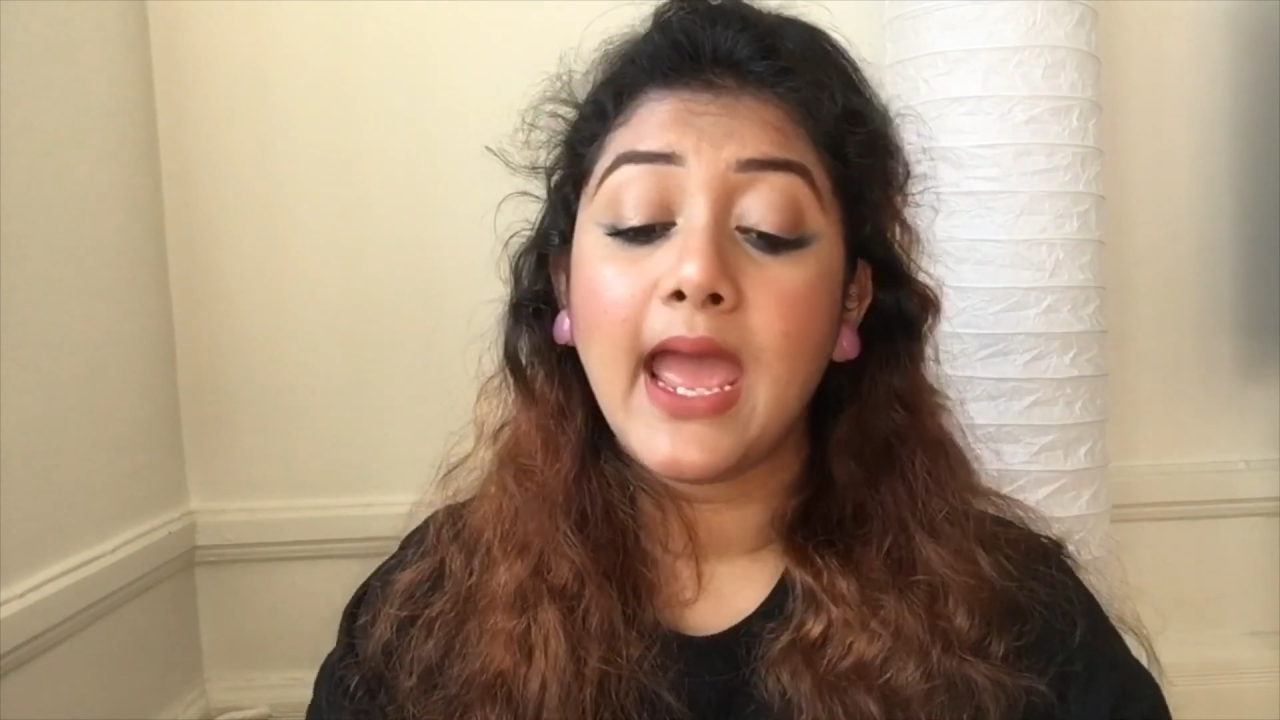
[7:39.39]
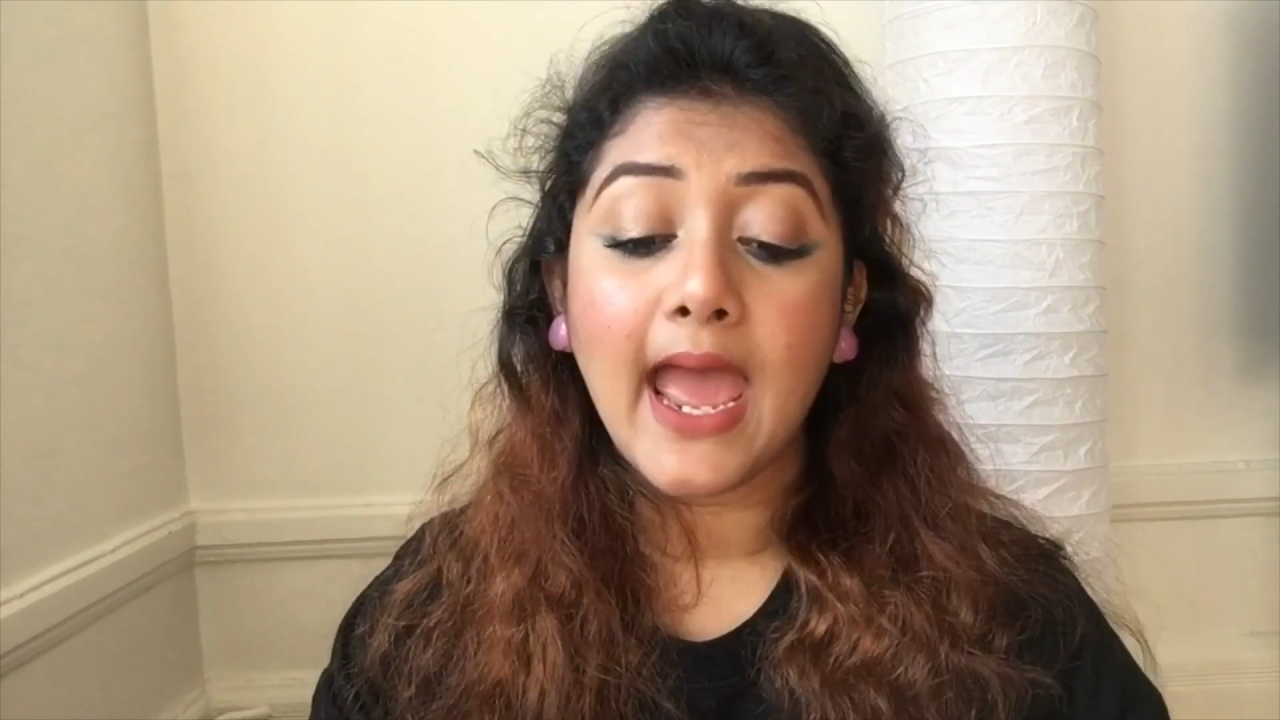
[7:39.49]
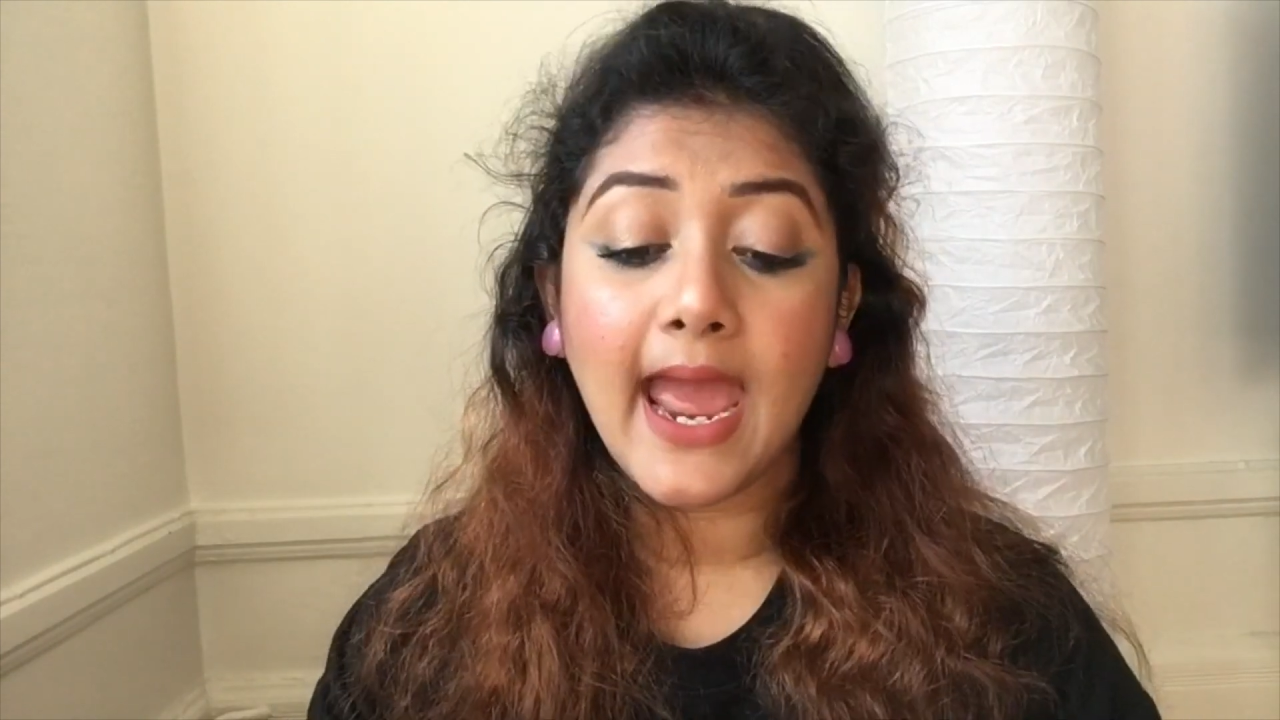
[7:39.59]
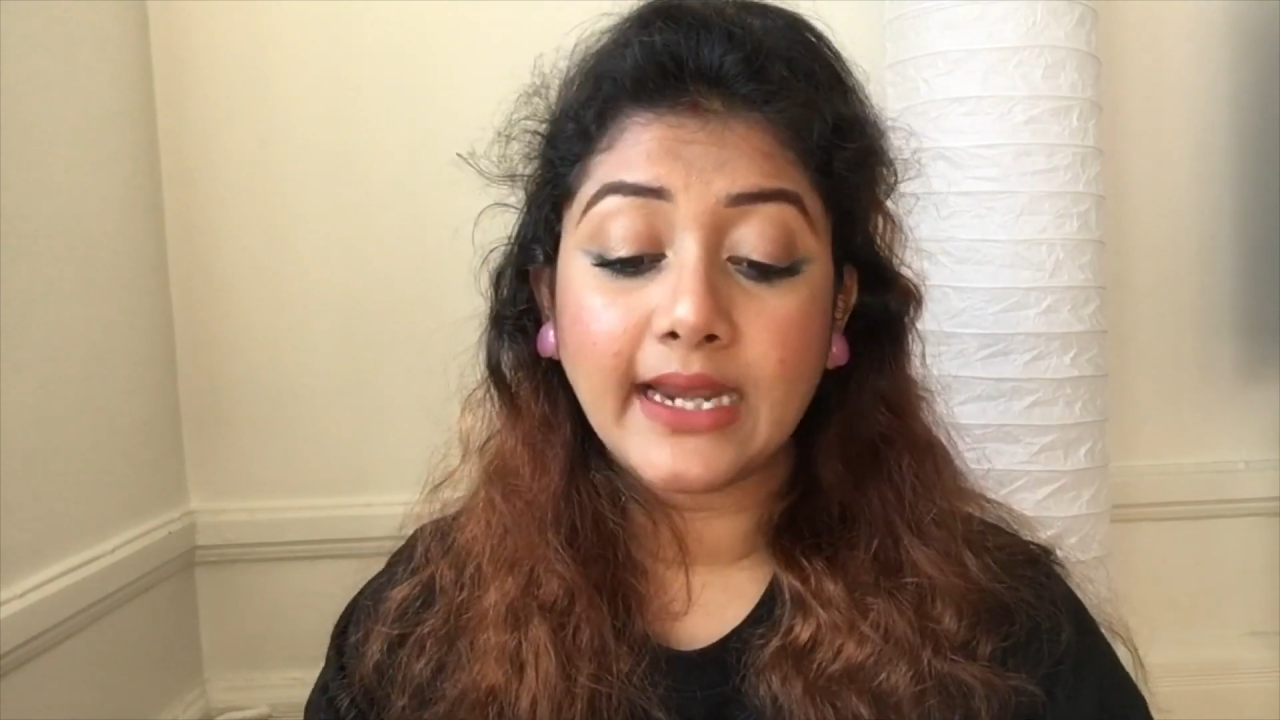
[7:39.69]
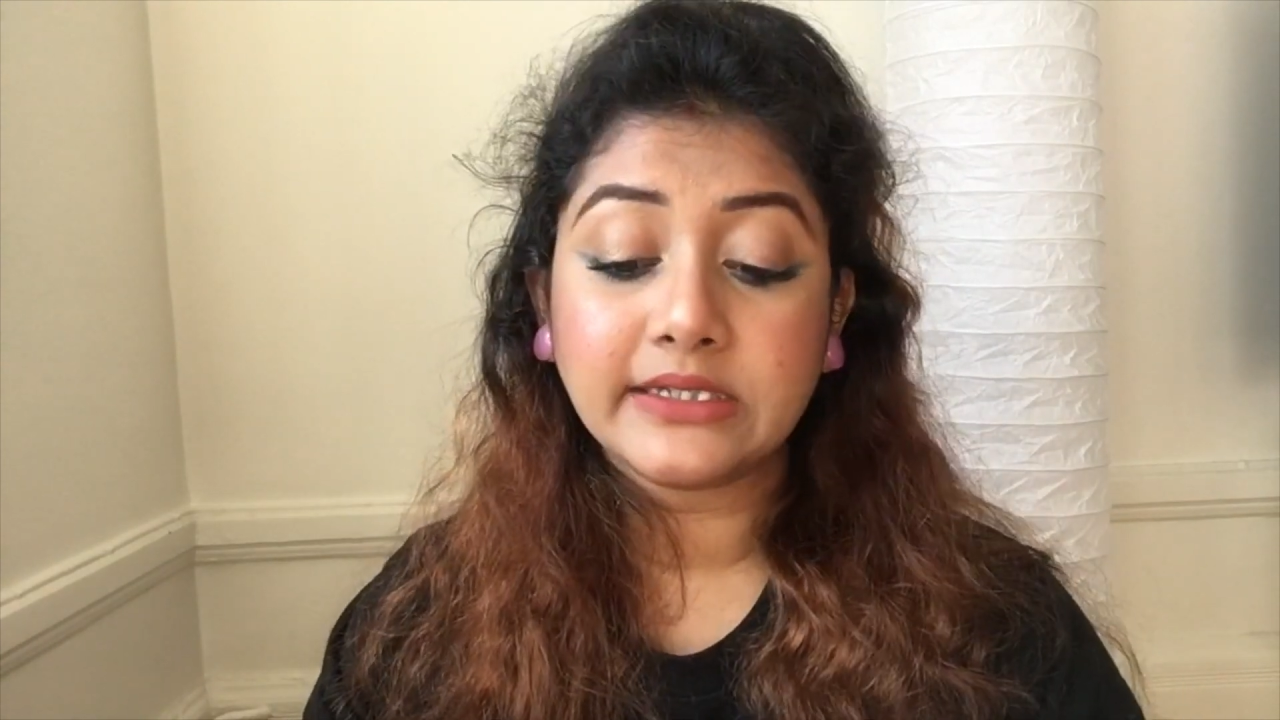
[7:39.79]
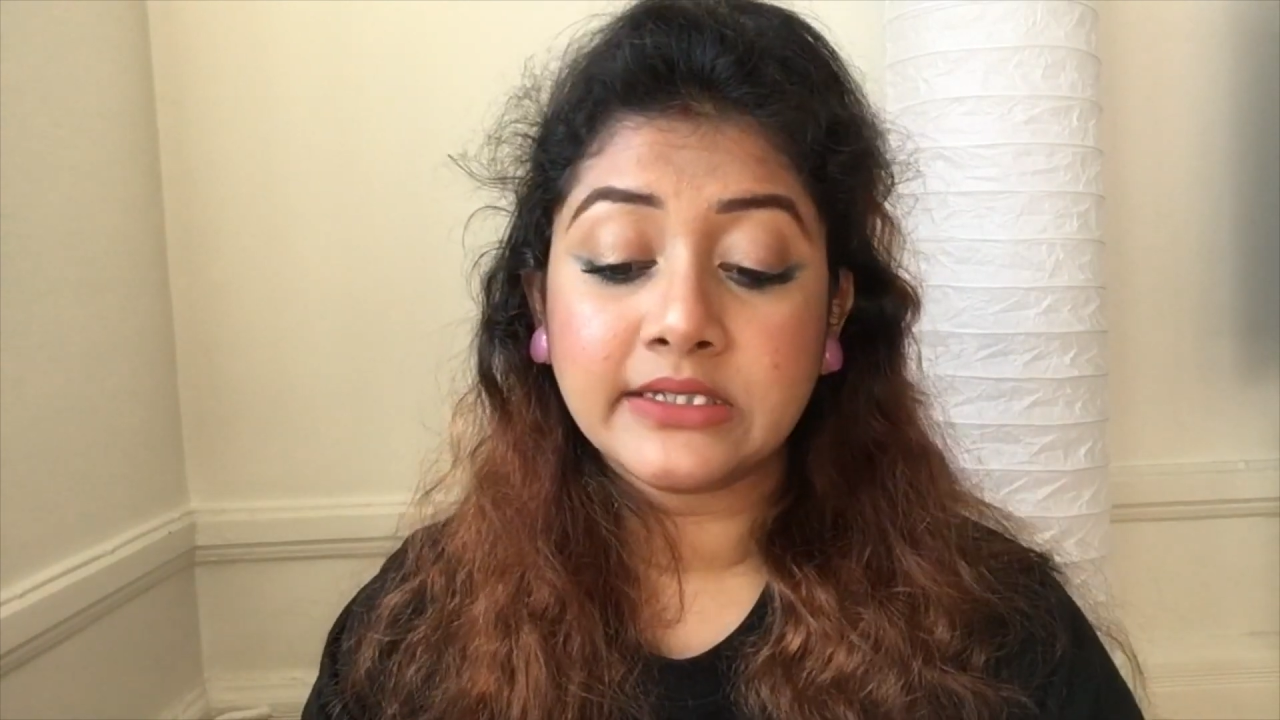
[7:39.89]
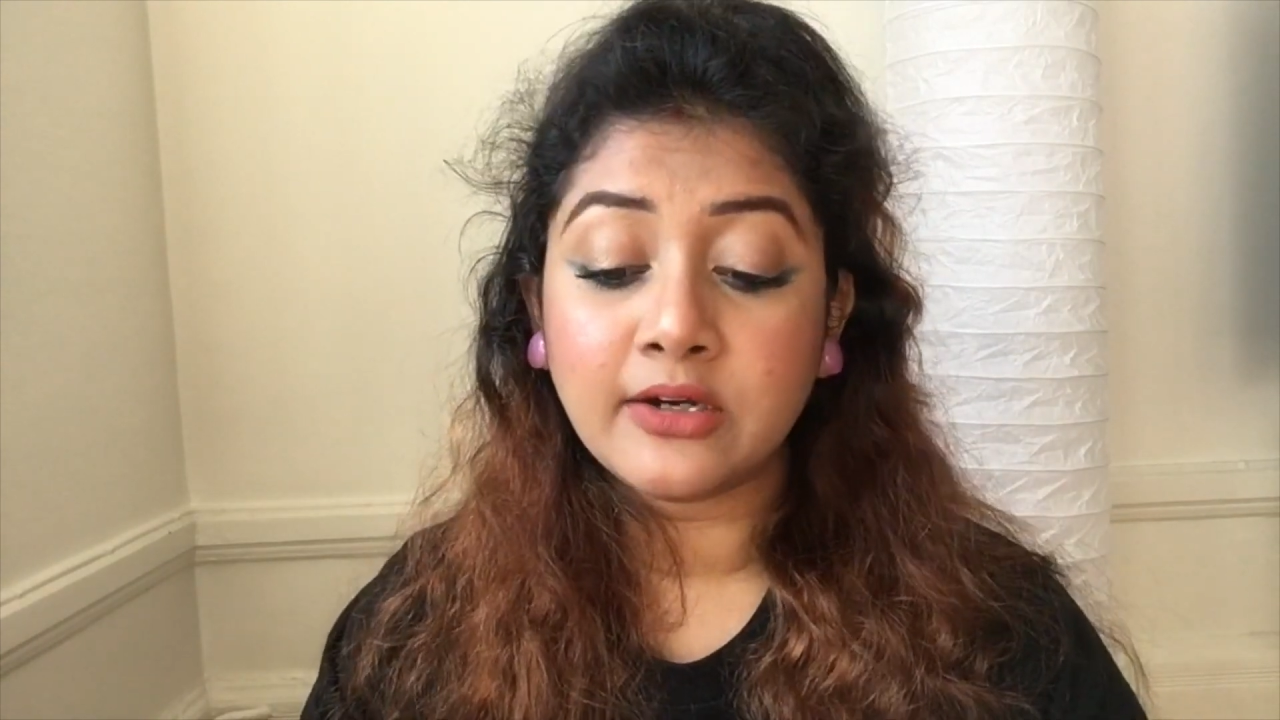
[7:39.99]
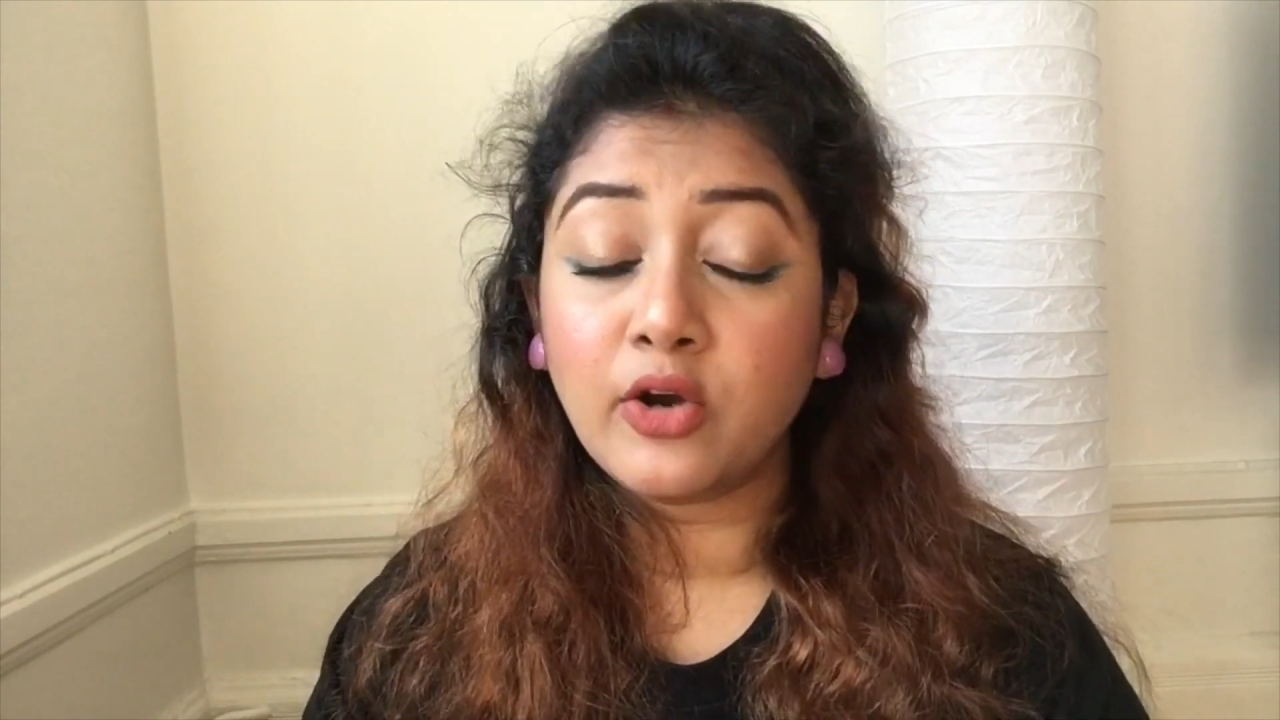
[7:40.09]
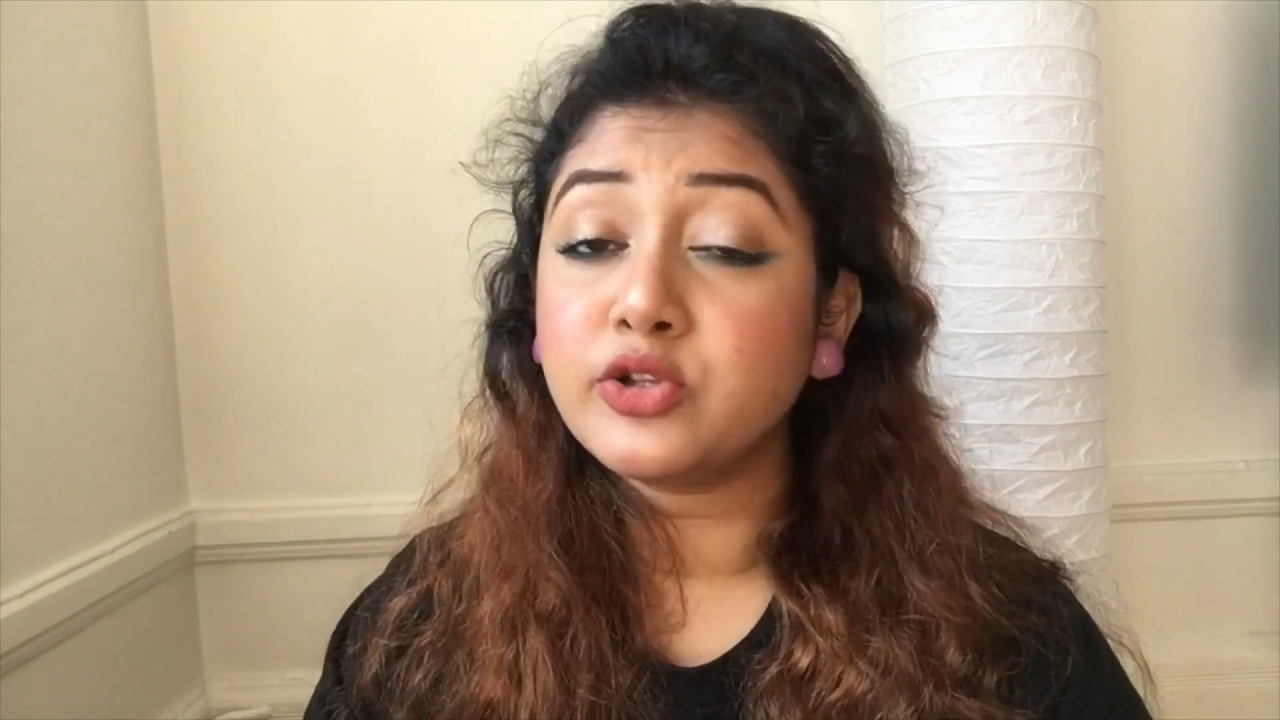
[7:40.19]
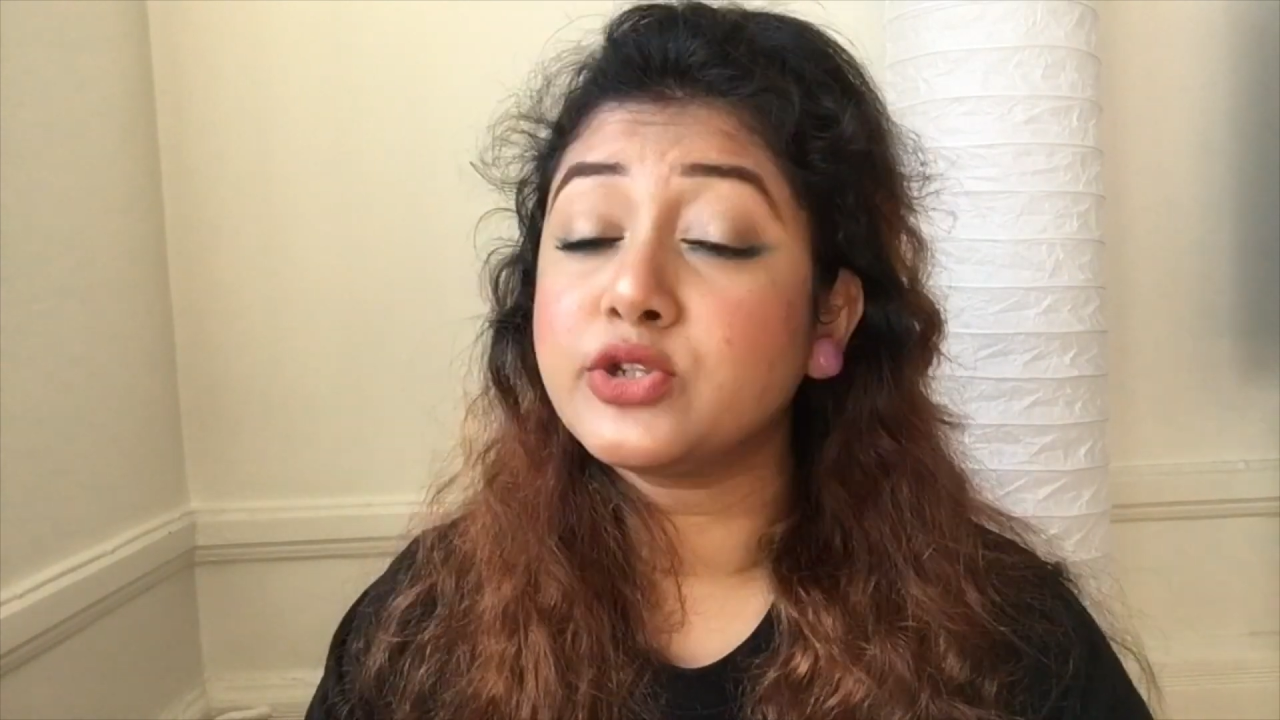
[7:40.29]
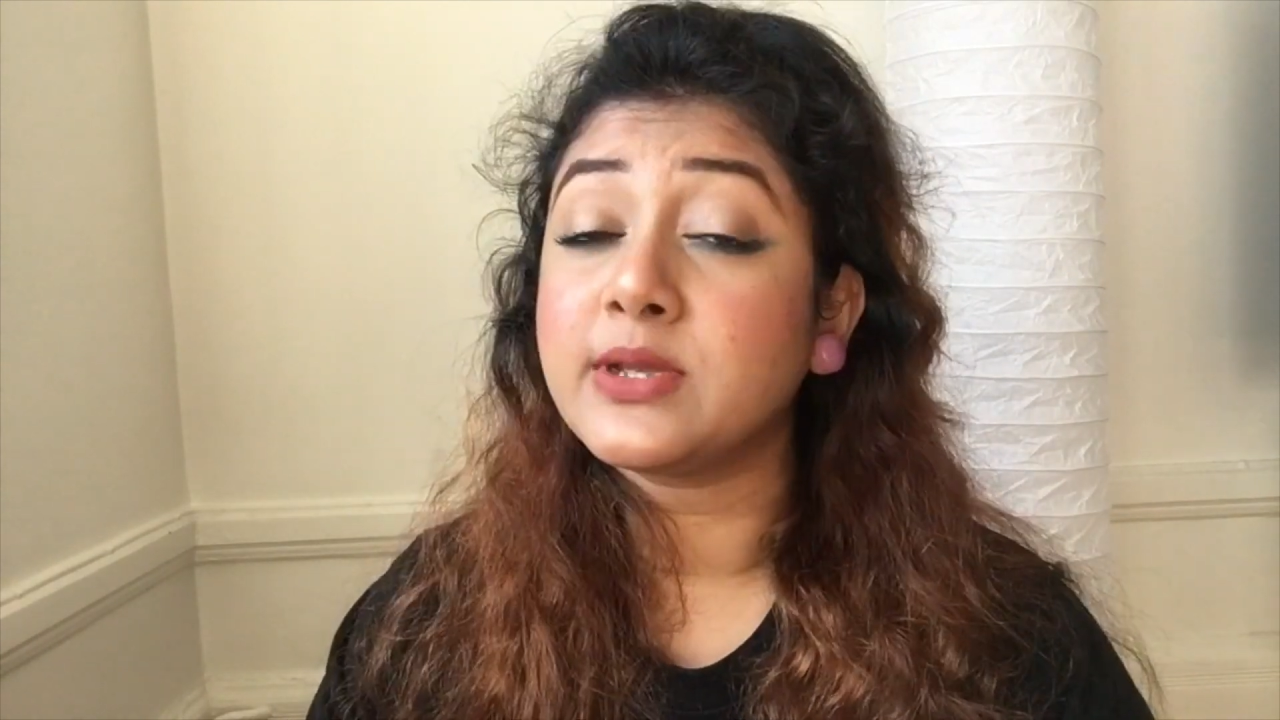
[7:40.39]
and also